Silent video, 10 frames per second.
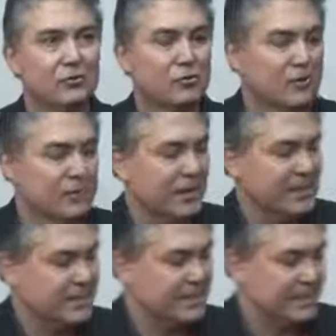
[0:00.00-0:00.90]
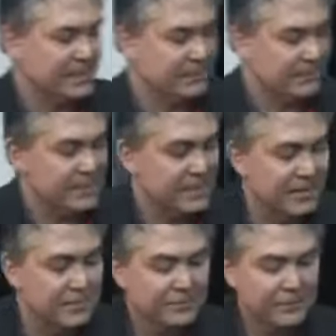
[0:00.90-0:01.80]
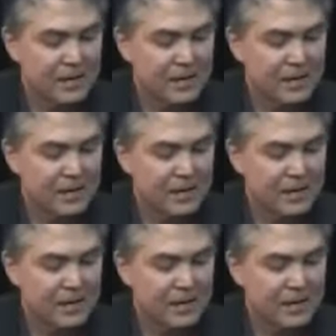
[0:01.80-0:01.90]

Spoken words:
corporate IT system. So